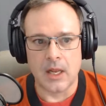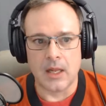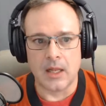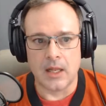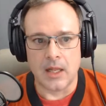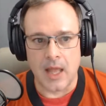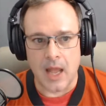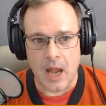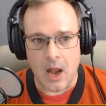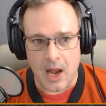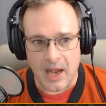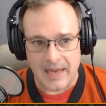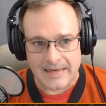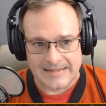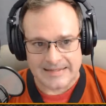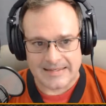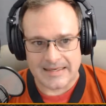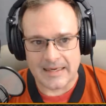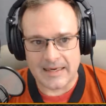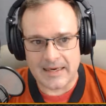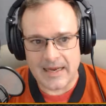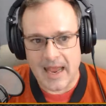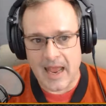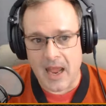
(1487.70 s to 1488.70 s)
Now, I
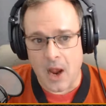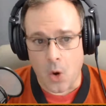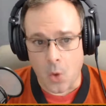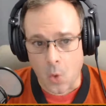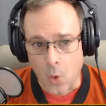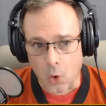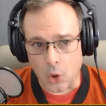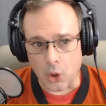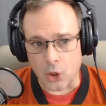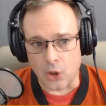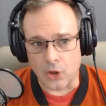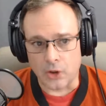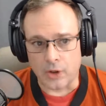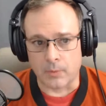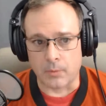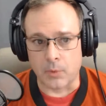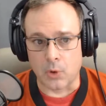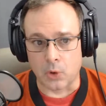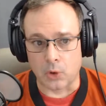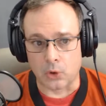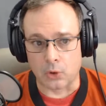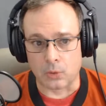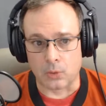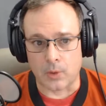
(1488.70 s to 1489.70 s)
did order the
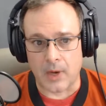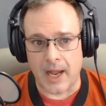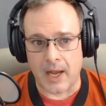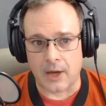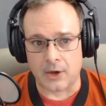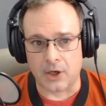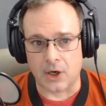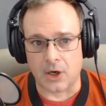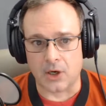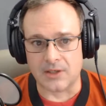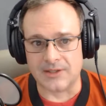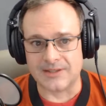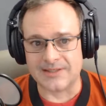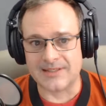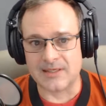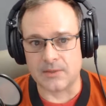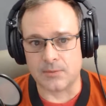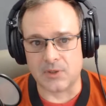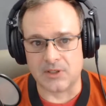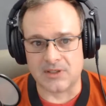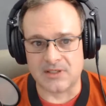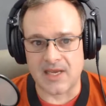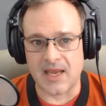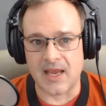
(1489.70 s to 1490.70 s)
portal router on
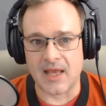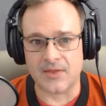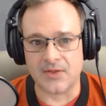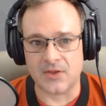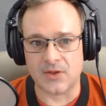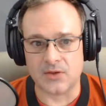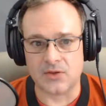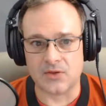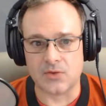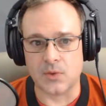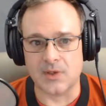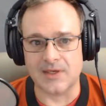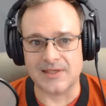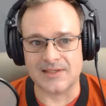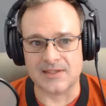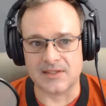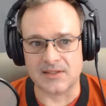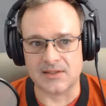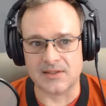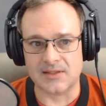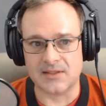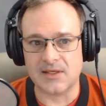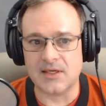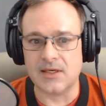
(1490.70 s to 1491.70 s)
December 10th,
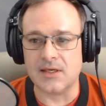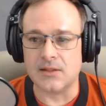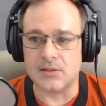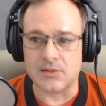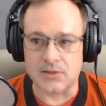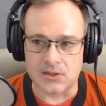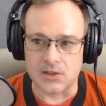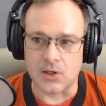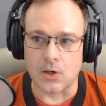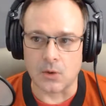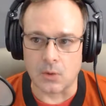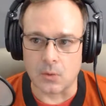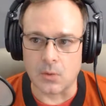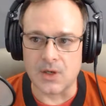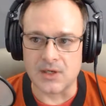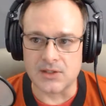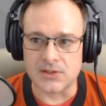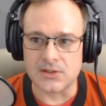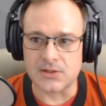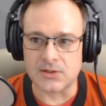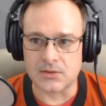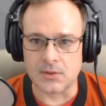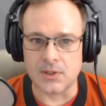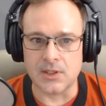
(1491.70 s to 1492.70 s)
2016. So it
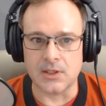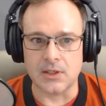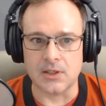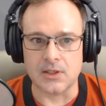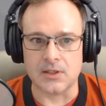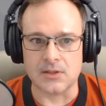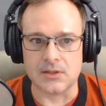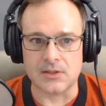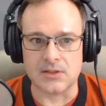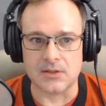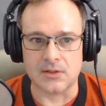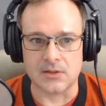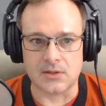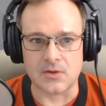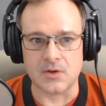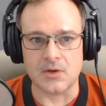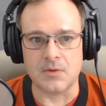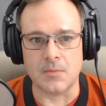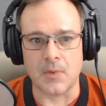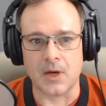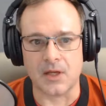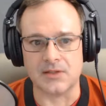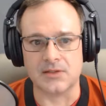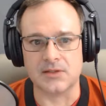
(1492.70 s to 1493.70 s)
was 3 years and 3
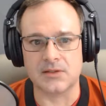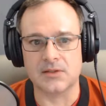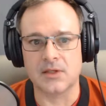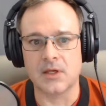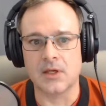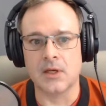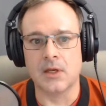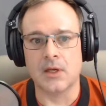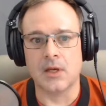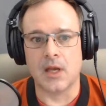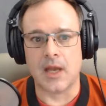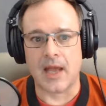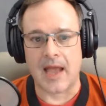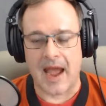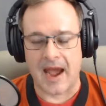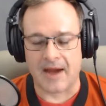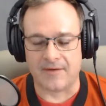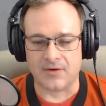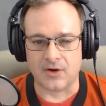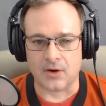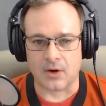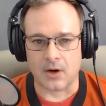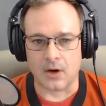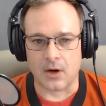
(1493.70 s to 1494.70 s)
months
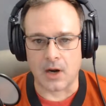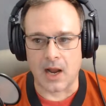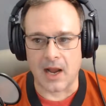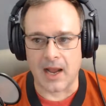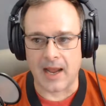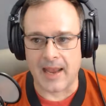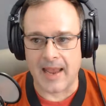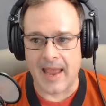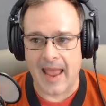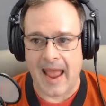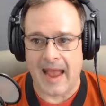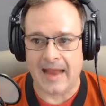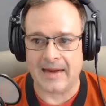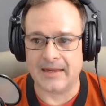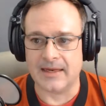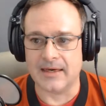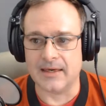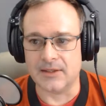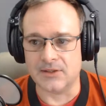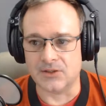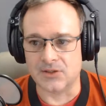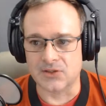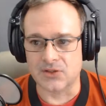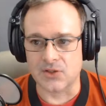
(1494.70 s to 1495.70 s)
after I had it
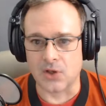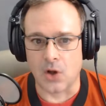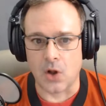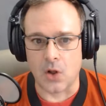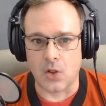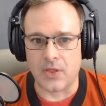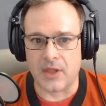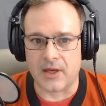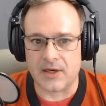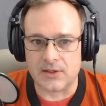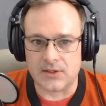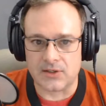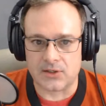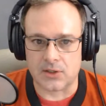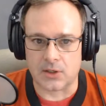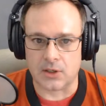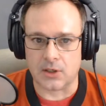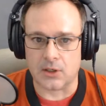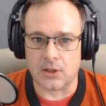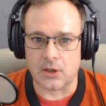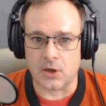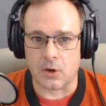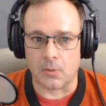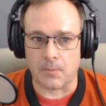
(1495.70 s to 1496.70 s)
installed that it
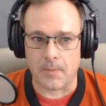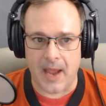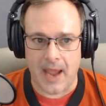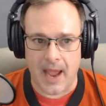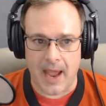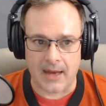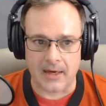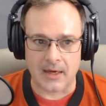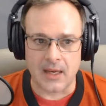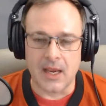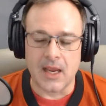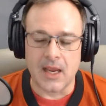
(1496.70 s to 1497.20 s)
started to go bad.